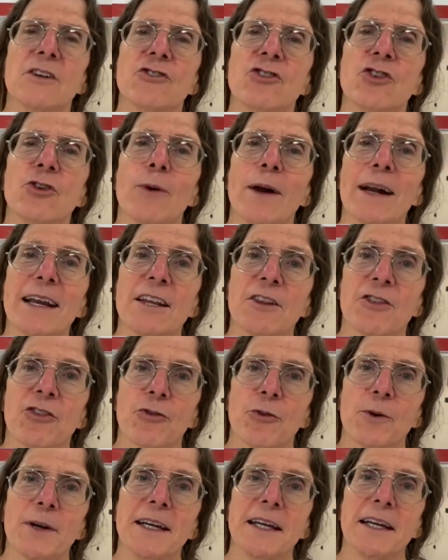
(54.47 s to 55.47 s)

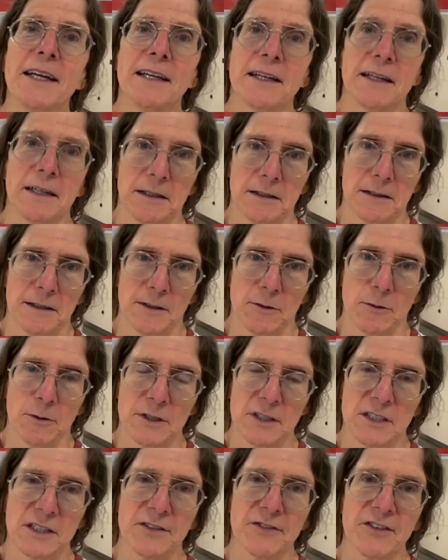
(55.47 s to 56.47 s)
283
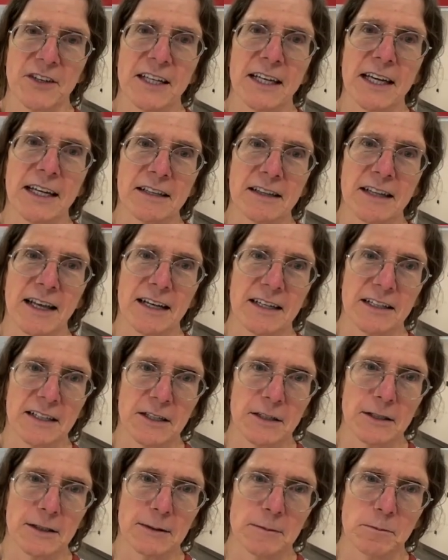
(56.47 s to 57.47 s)
was the V8 that
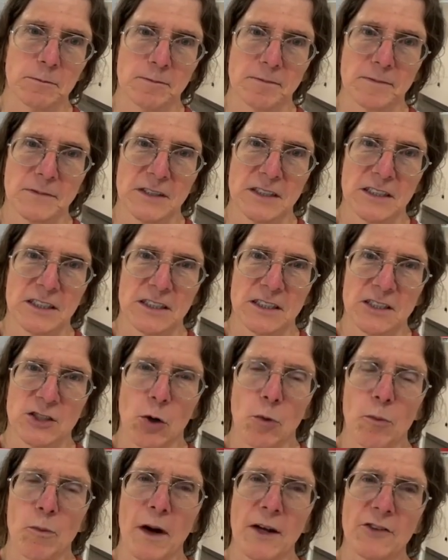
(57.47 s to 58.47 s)
year.
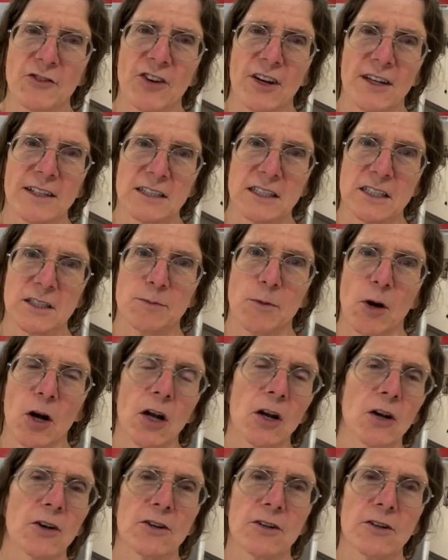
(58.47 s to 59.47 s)
So much a
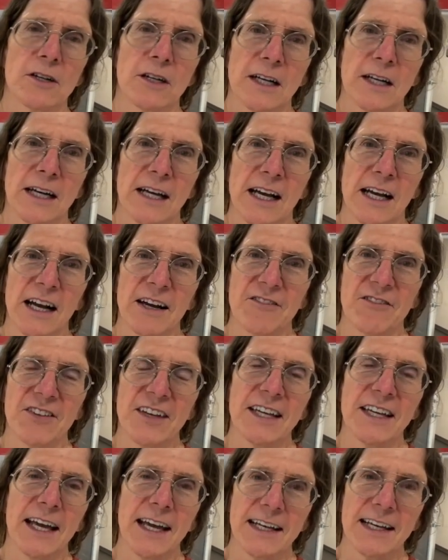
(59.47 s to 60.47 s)
smaller uh,
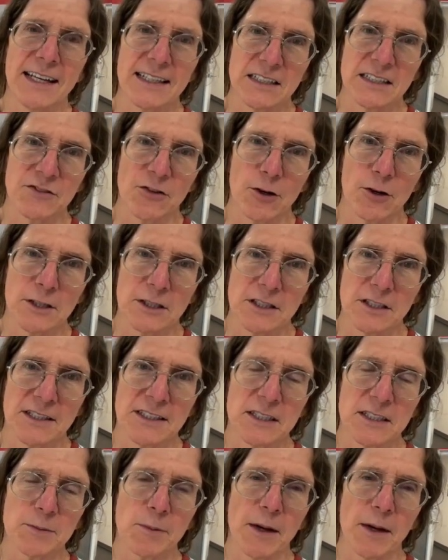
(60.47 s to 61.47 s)
V8 as far as
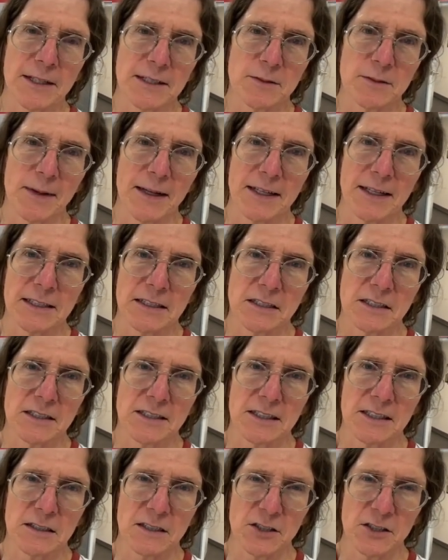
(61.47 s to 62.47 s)
displacement is
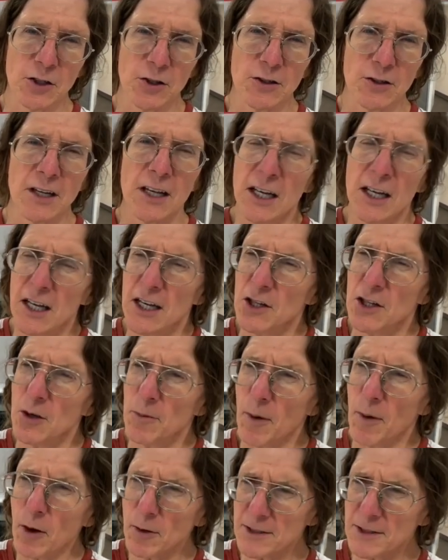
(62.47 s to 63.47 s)
concerned. They're
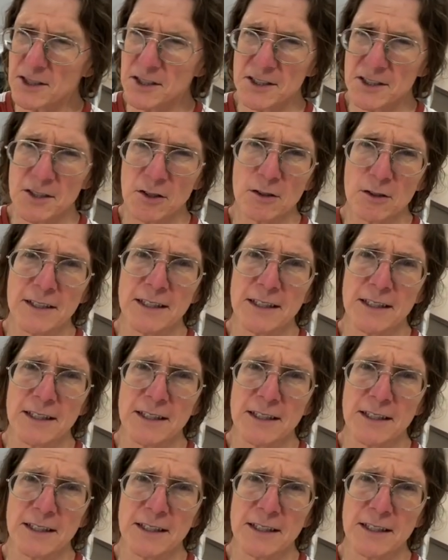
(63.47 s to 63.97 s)
both still